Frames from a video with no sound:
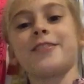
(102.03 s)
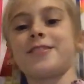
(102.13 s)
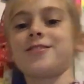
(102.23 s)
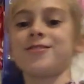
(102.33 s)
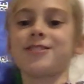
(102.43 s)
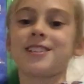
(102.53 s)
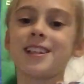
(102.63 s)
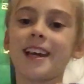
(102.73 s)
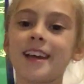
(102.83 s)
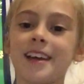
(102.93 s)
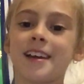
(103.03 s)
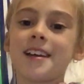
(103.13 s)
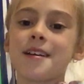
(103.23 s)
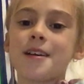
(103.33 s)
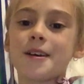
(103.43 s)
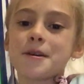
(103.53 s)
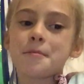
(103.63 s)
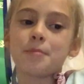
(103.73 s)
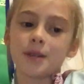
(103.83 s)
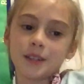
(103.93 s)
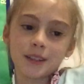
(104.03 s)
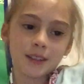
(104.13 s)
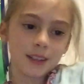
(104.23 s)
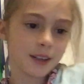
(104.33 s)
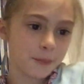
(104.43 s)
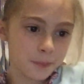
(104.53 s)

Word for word: sore today. But yeah.